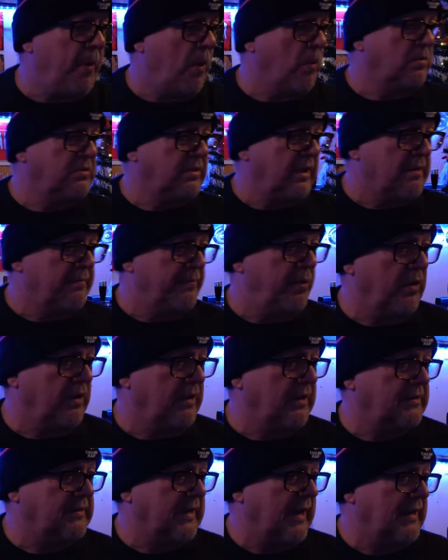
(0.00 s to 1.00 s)
ports I can put in
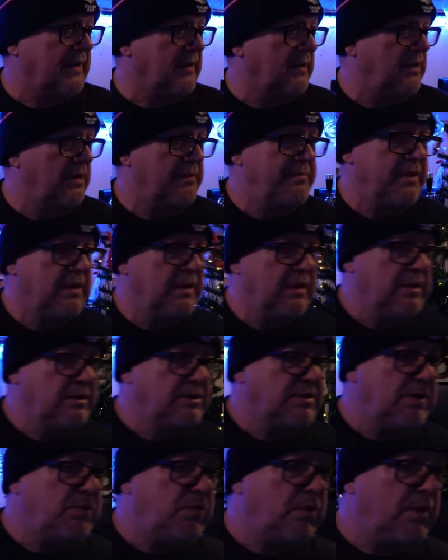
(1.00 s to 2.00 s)
the deck. Um, tell you